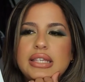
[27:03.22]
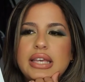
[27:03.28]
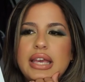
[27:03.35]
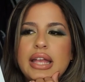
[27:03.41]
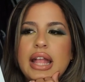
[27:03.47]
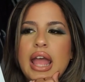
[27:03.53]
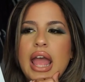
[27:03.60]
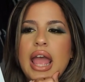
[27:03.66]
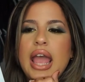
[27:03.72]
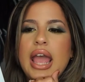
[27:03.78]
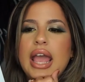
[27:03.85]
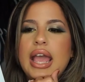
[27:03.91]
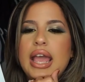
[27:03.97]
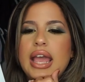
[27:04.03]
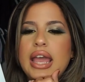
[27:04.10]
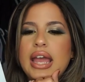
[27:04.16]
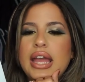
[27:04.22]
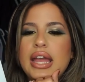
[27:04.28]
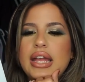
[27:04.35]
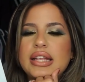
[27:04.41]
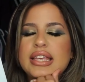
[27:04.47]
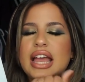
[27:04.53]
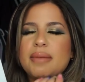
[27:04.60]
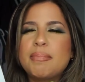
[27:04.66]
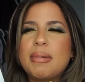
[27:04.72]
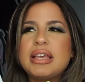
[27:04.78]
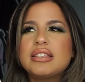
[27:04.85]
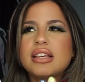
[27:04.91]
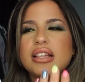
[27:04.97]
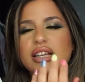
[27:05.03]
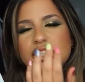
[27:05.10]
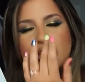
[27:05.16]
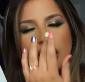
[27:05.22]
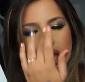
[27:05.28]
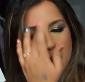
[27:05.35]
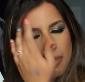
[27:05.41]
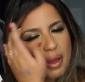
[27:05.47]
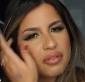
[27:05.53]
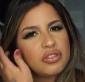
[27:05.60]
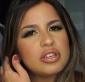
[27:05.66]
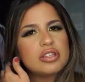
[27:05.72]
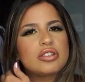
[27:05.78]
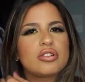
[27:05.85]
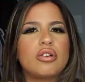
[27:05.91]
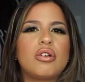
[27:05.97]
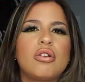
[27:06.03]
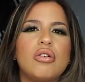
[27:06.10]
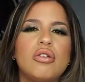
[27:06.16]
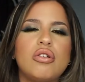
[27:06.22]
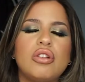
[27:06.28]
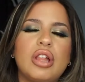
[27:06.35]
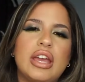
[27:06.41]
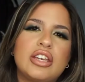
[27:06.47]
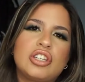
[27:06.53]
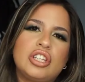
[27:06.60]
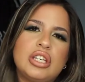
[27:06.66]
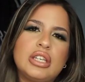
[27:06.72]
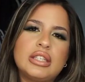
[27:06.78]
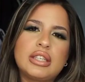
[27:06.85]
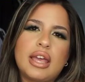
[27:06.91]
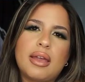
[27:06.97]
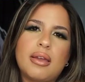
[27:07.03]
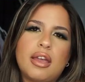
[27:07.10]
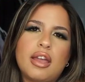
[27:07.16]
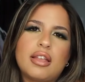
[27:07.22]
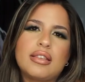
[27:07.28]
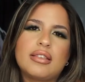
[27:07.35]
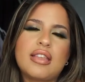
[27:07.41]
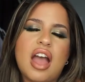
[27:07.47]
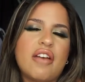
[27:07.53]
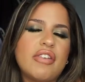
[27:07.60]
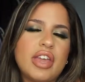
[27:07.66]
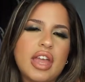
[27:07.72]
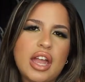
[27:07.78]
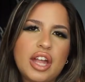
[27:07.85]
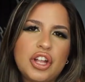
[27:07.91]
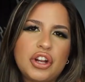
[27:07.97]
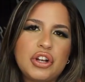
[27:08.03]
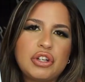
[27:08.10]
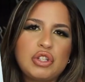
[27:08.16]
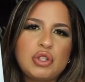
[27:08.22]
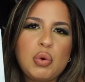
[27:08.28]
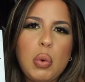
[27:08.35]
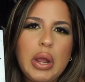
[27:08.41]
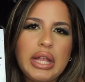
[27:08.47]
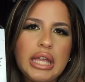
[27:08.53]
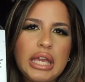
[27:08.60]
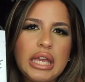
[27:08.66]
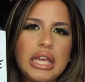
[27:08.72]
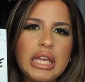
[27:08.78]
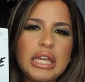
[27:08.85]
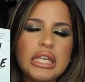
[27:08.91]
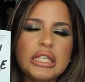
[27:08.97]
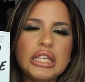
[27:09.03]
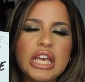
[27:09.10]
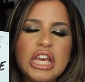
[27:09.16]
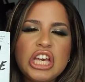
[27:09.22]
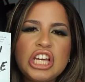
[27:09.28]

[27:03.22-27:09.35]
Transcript: it. And yeah, basically it's like about this girl, like she's like navigating her 20s.